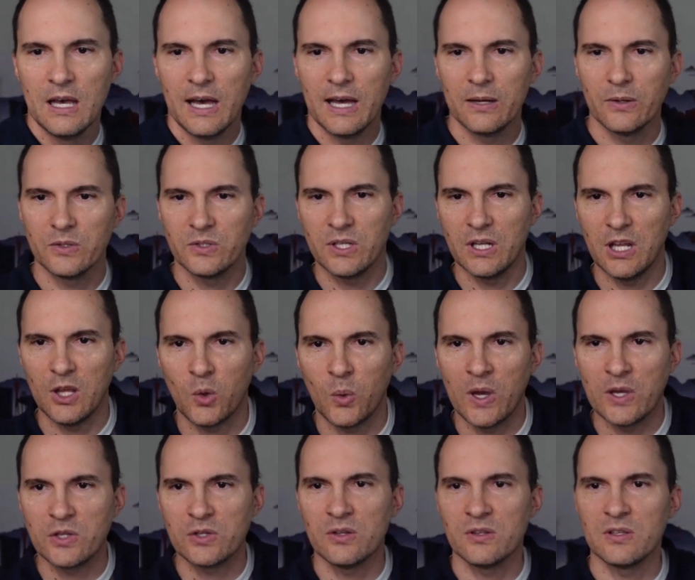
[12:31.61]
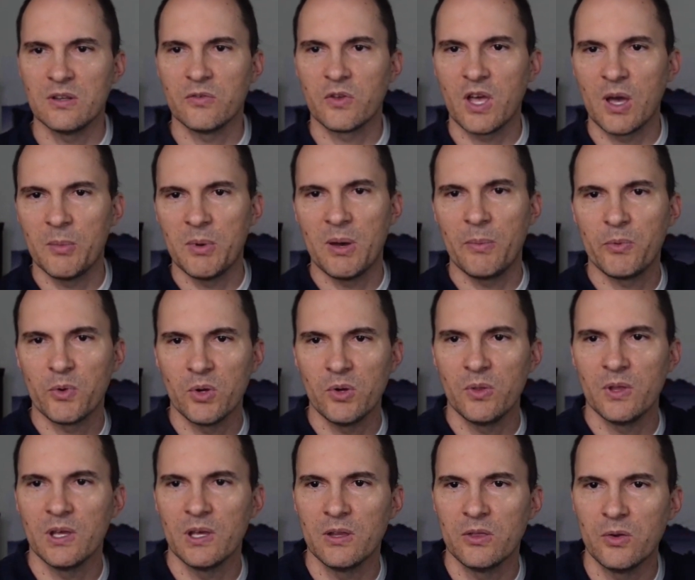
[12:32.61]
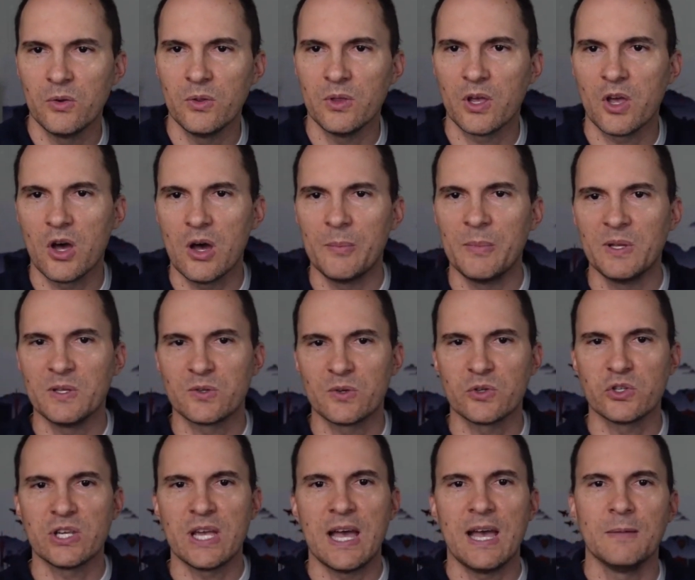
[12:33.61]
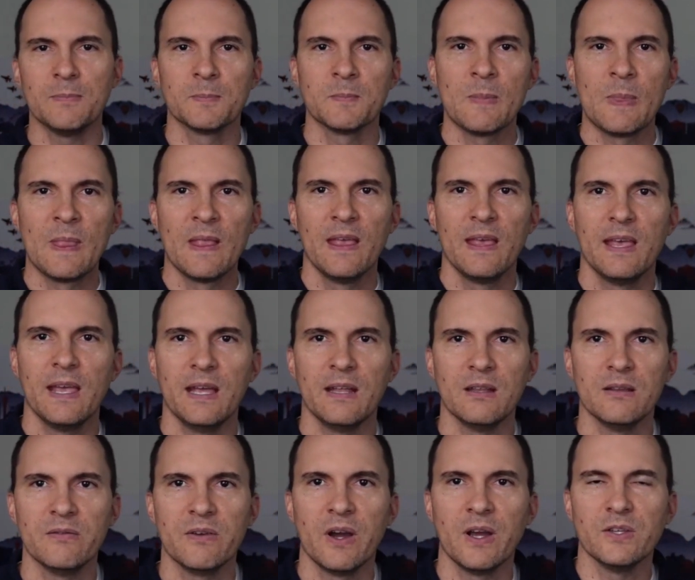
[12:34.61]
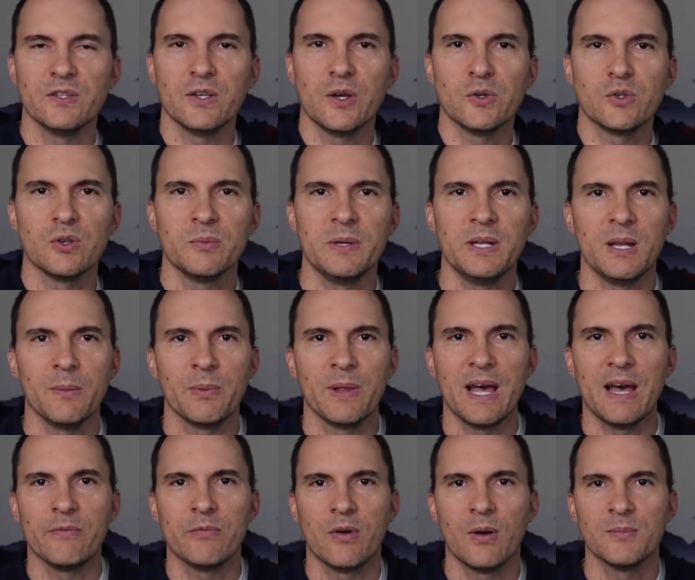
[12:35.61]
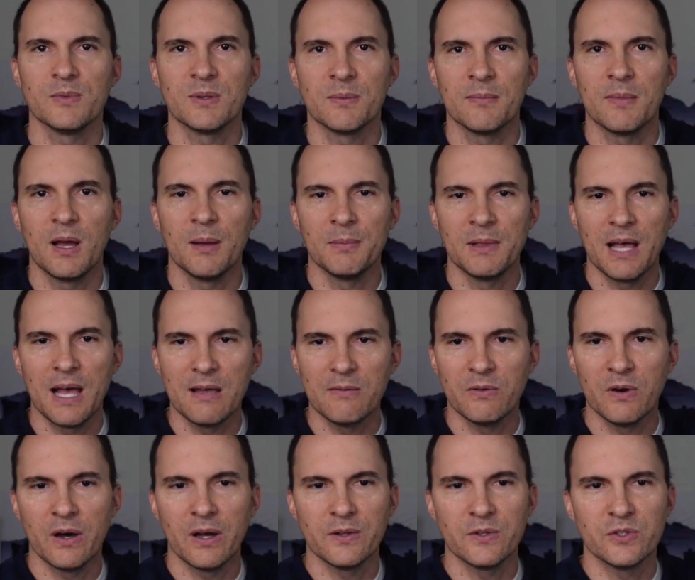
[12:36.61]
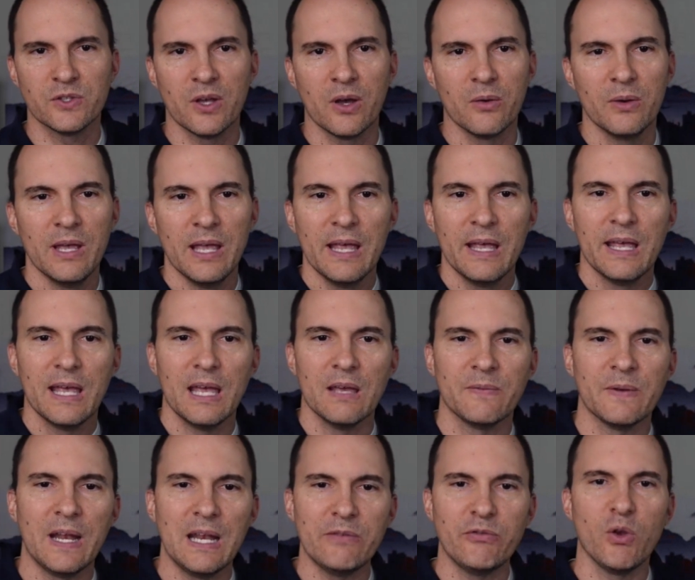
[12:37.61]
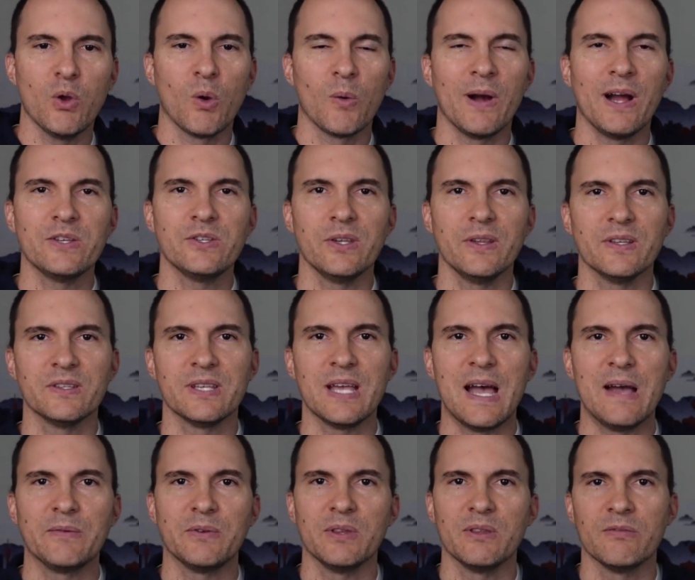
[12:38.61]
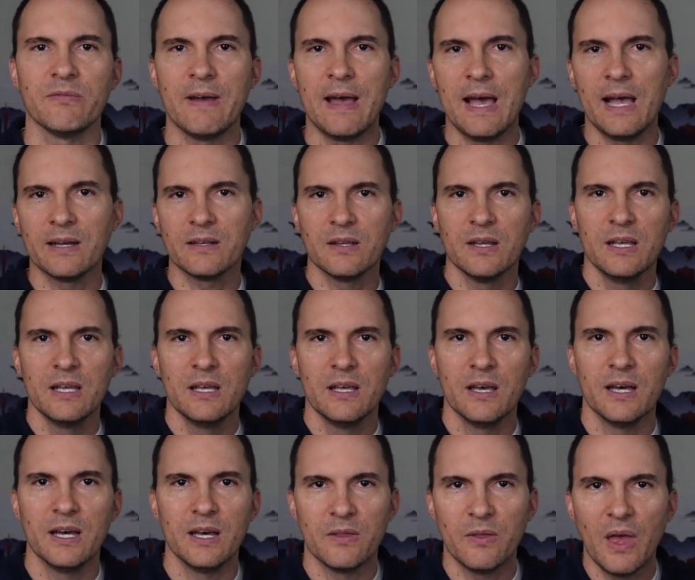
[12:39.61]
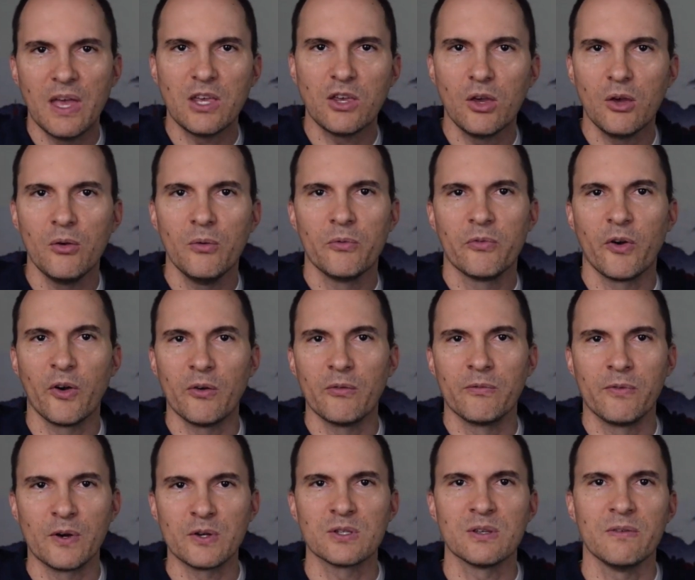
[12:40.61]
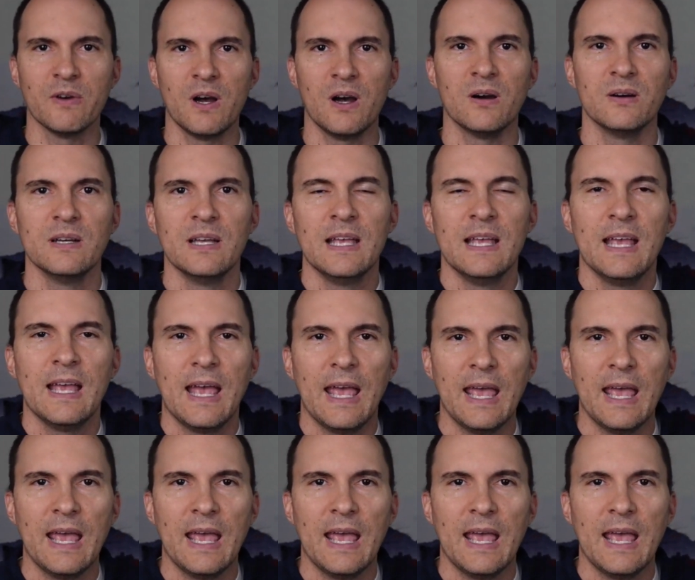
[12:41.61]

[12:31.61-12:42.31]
I don't see any questions that have come up through the comments or chat in the various social media platforms I'm live on. So if any of you are watching this after the fact, thank you first of all.